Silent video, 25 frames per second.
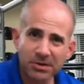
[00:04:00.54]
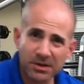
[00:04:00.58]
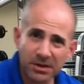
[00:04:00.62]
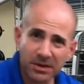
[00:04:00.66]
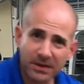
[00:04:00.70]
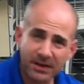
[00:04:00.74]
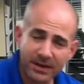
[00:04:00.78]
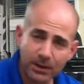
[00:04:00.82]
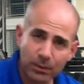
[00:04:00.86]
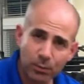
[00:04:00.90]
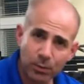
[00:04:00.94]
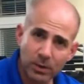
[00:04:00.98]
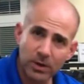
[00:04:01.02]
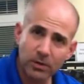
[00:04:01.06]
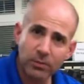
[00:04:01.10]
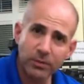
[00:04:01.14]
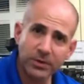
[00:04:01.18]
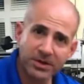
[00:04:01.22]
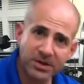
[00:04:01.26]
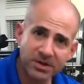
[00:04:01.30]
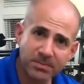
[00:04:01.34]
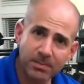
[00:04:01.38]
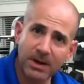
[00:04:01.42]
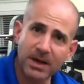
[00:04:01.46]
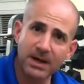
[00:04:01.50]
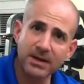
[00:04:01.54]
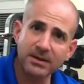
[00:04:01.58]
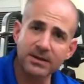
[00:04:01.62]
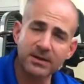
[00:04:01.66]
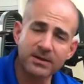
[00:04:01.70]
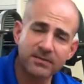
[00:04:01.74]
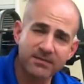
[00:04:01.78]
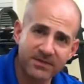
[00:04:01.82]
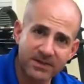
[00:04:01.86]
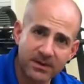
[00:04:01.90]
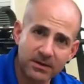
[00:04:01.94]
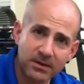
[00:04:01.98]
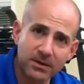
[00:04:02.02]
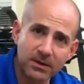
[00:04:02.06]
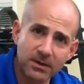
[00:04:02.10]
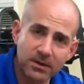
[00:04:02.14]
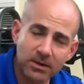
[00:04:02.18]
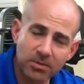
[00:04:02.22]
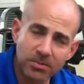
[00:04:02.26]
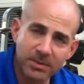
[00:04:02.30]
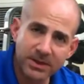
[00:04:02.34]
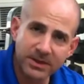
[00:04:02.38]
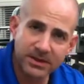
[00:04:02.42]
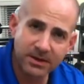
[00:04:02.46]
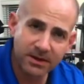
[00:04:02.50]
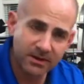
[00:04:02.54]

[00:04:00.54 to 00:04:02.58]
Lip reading: so they will respond and feel a little bit